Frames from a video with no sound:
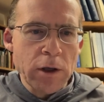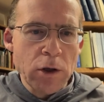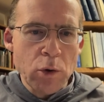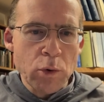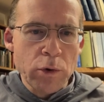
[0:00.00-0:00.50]

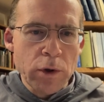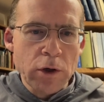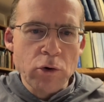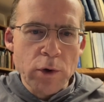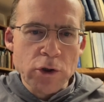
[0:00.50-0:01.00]
youth in
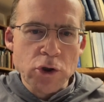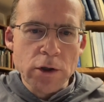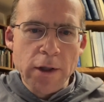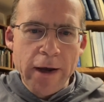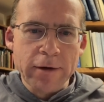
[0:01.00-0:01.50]

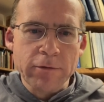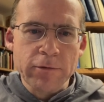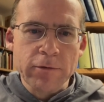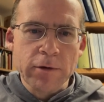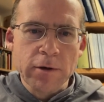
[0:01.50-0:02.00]
Christian life.